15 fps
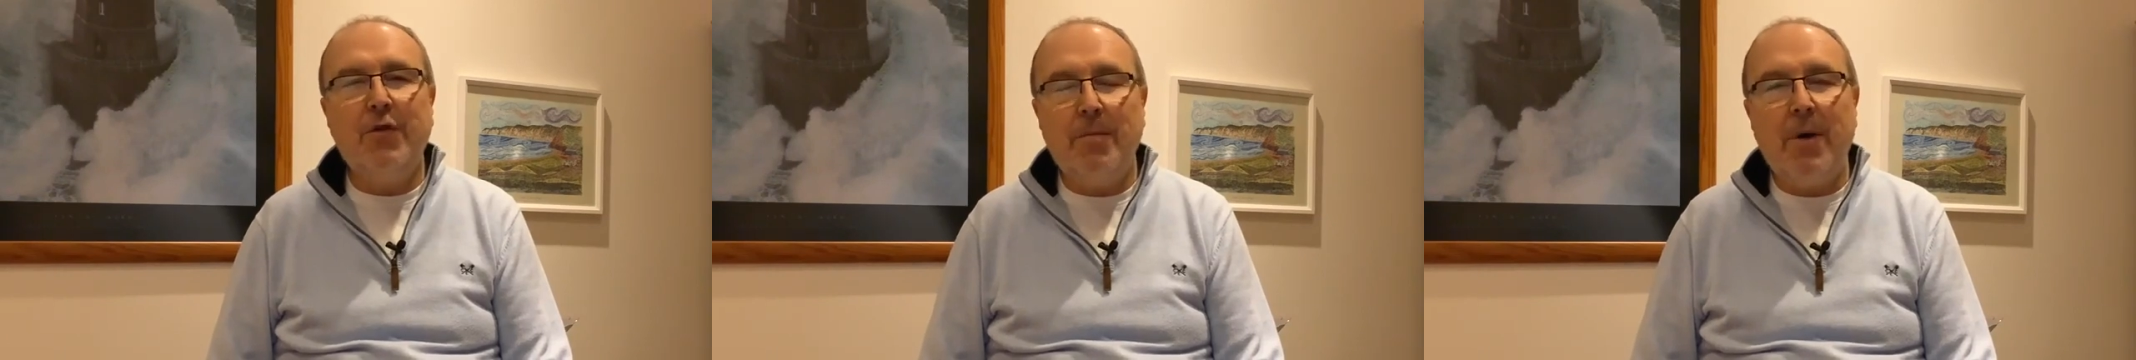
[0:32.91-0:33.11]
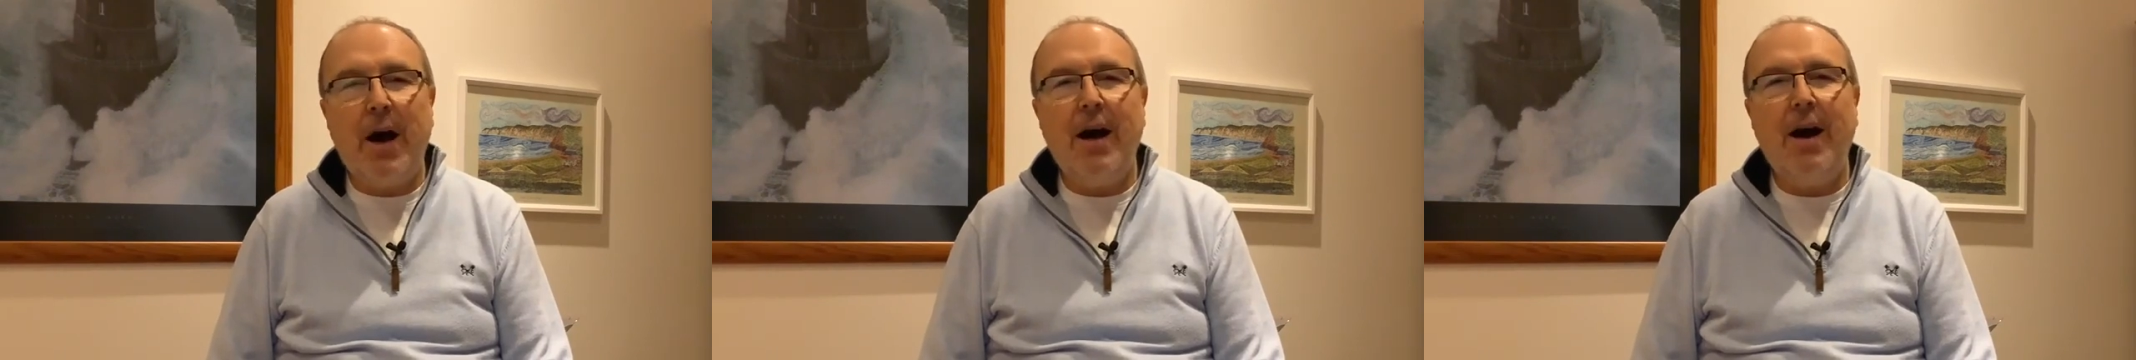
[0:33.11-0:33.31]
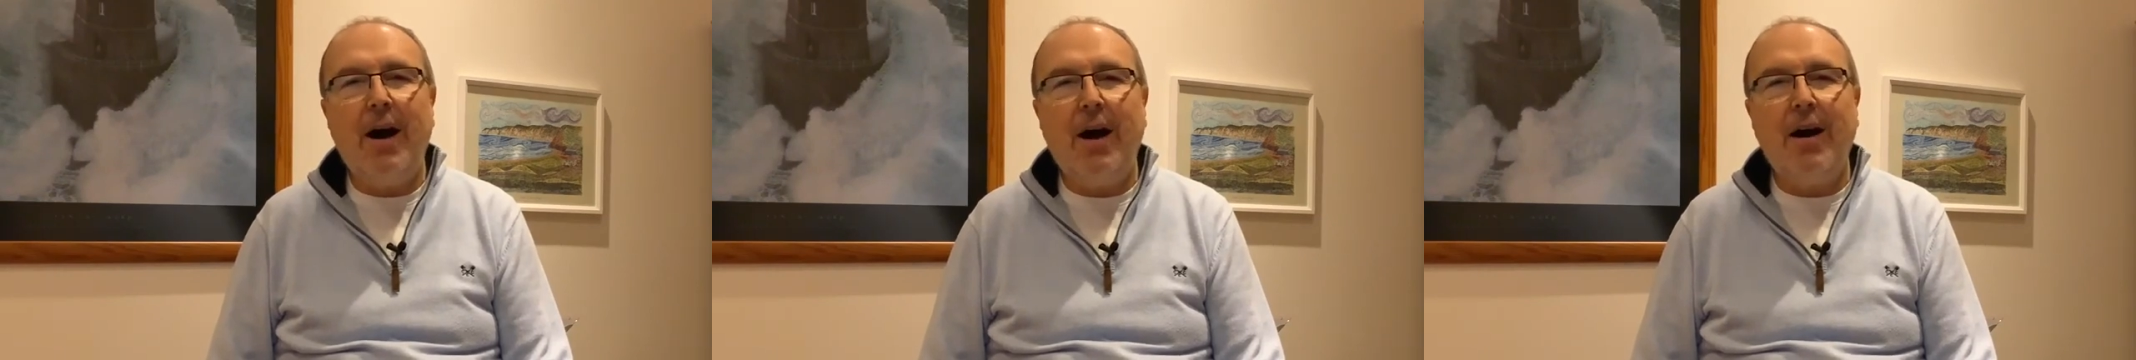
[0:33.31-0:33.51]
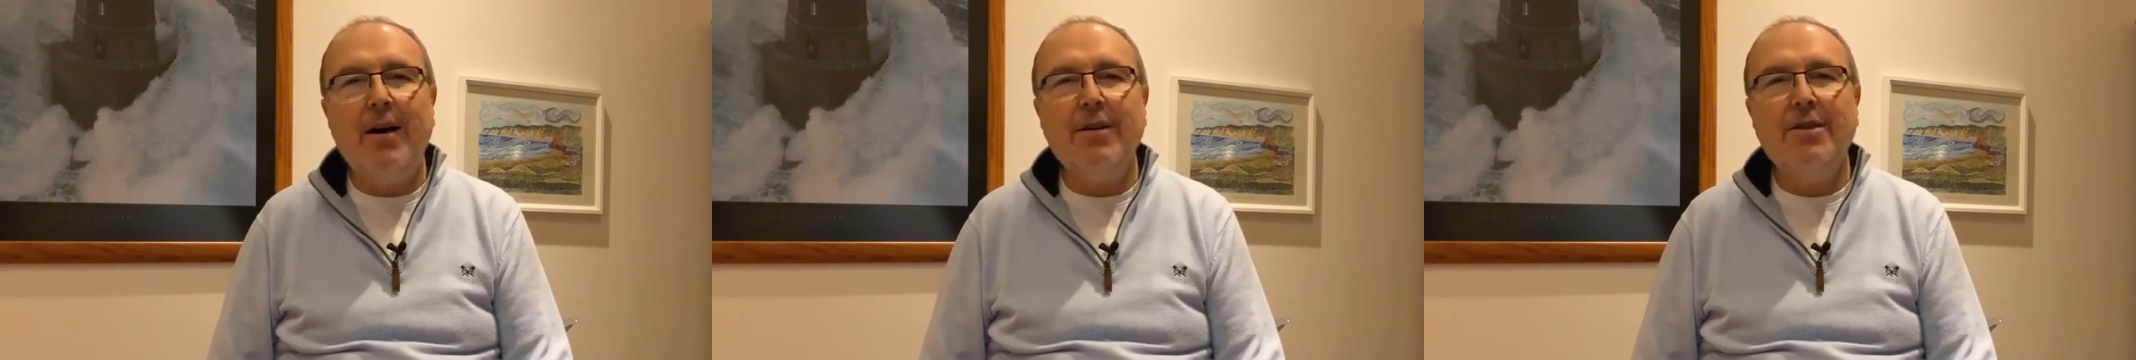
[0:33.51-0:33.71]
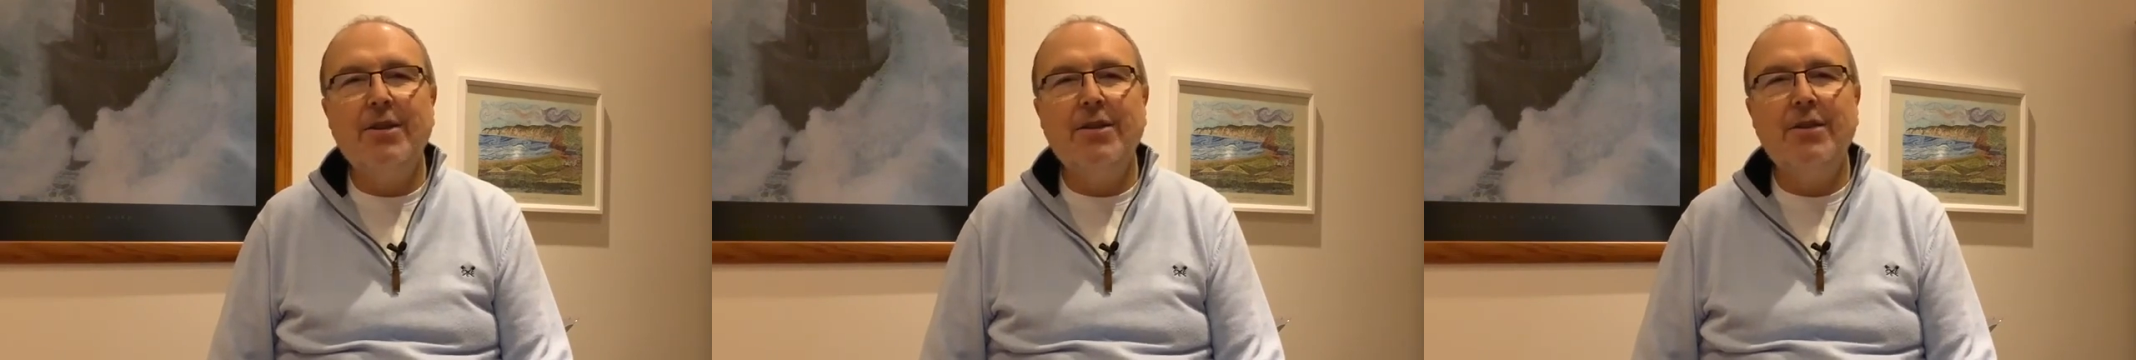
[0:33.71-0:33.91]
my
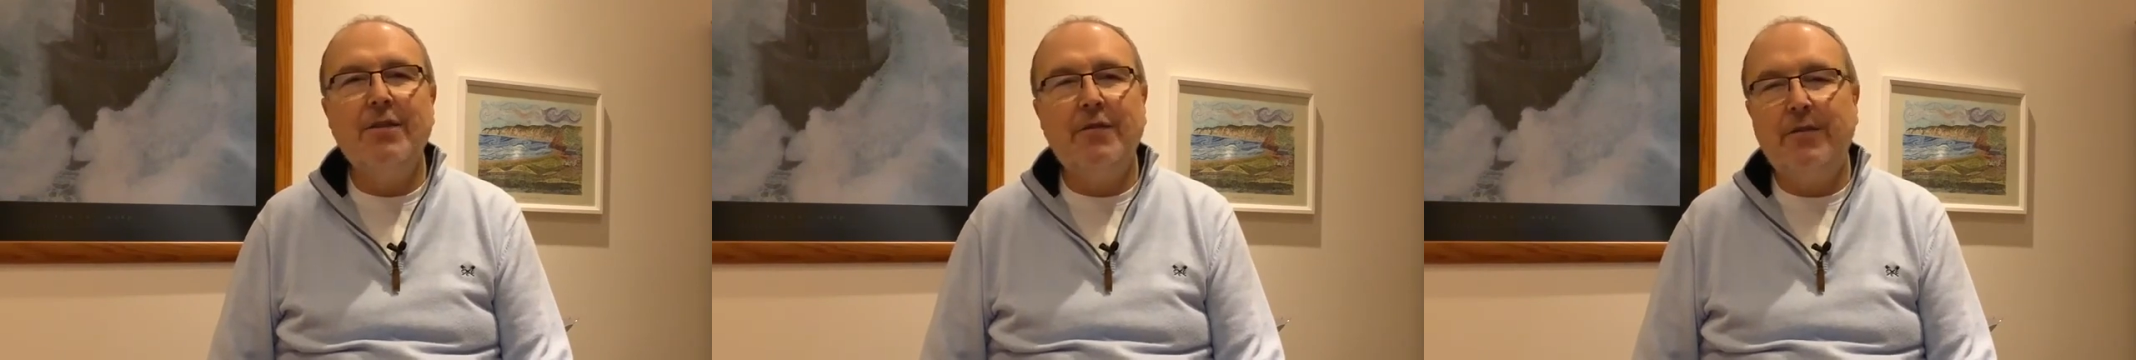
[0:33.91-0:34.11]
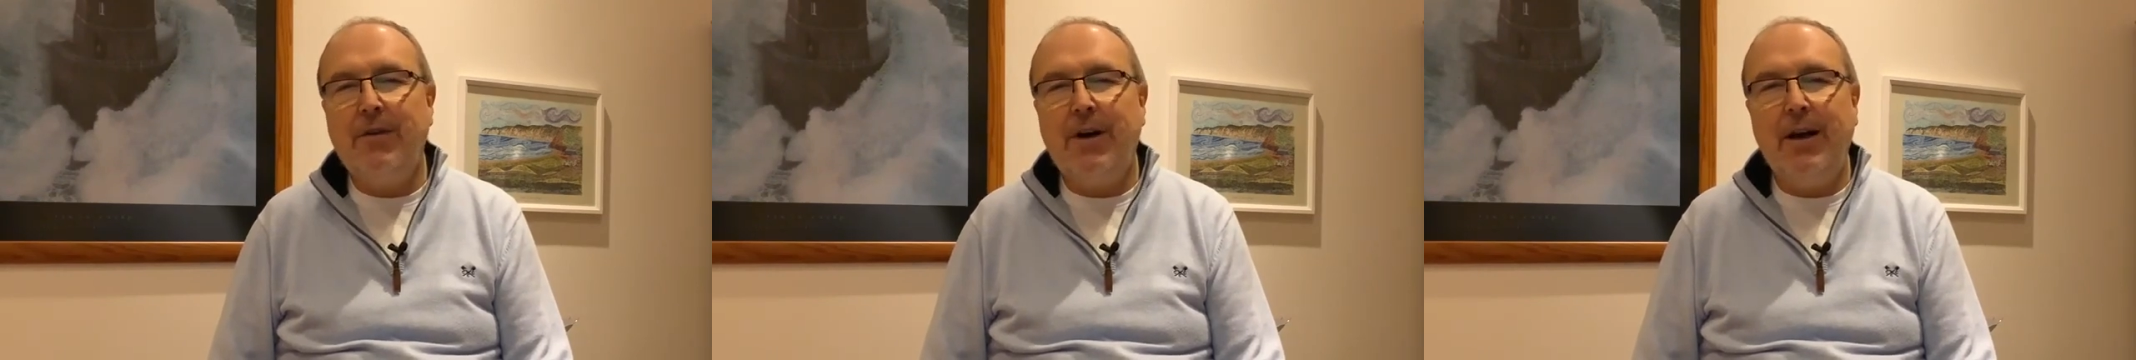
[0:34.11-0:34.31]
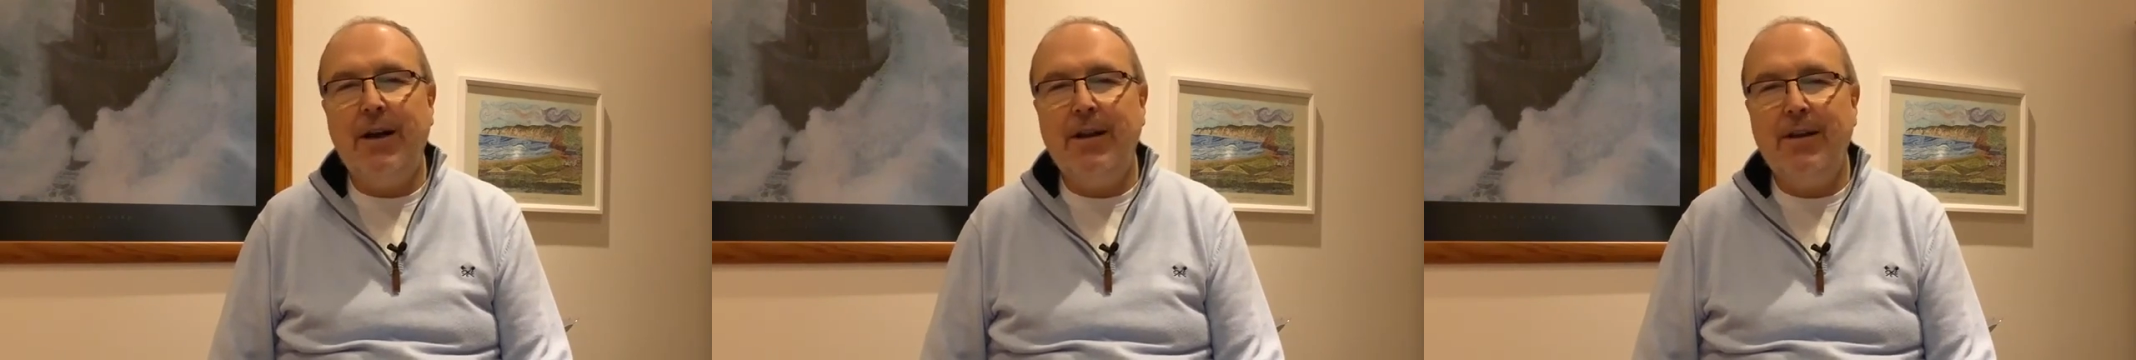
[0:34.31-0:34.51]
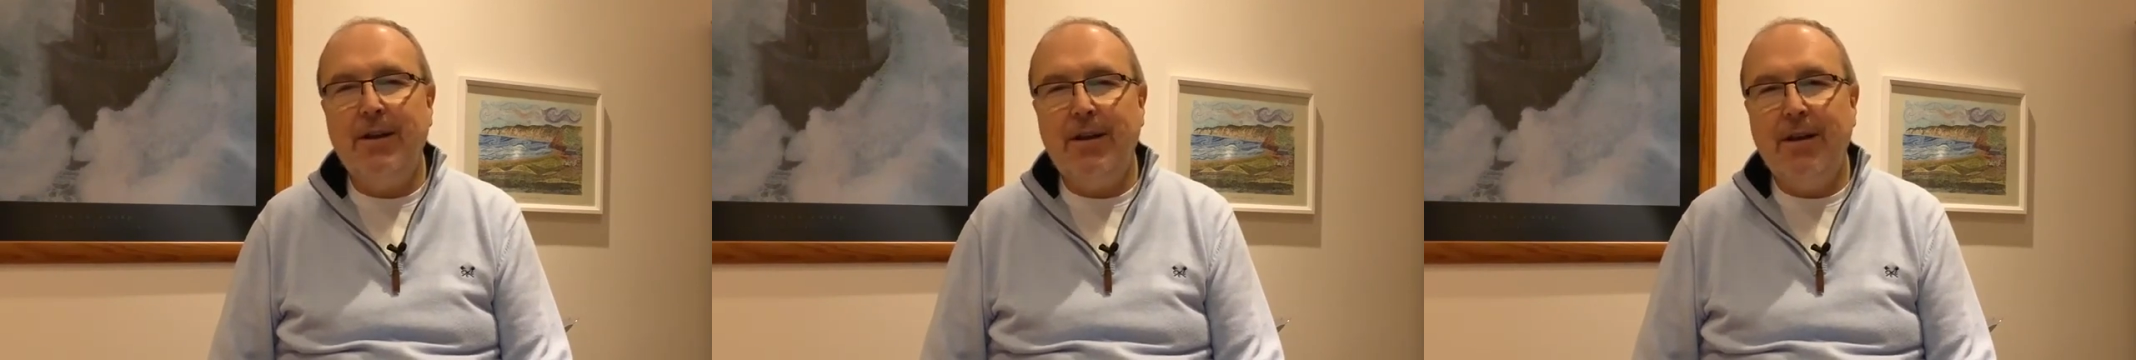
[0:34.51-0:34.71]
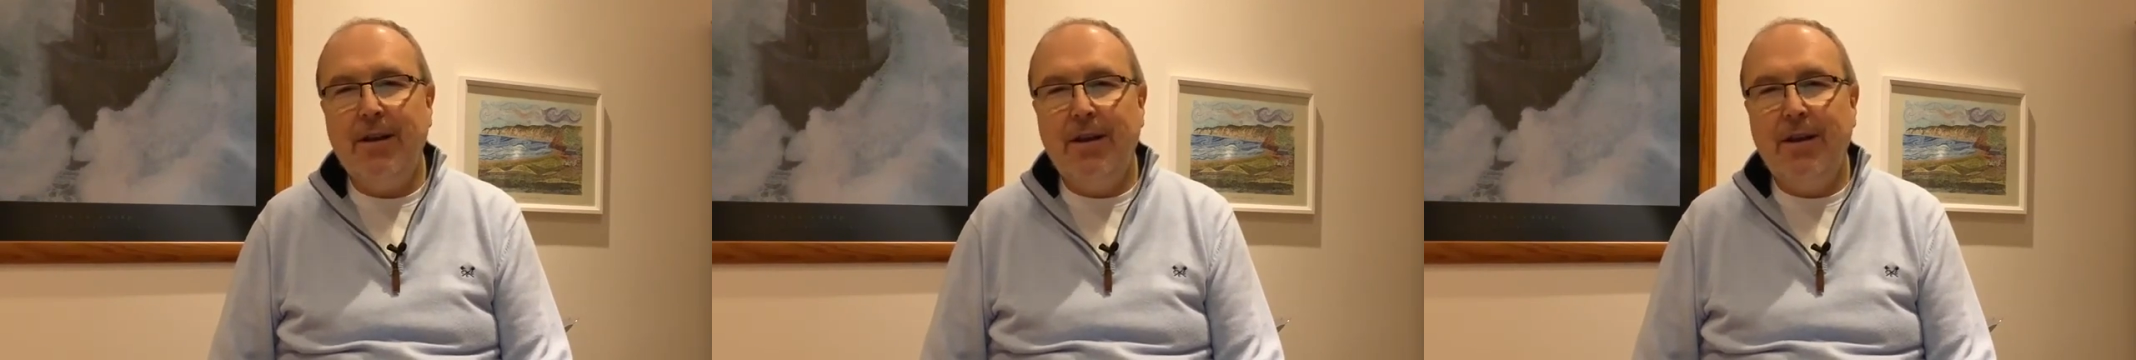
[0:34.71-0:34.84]
heart to find.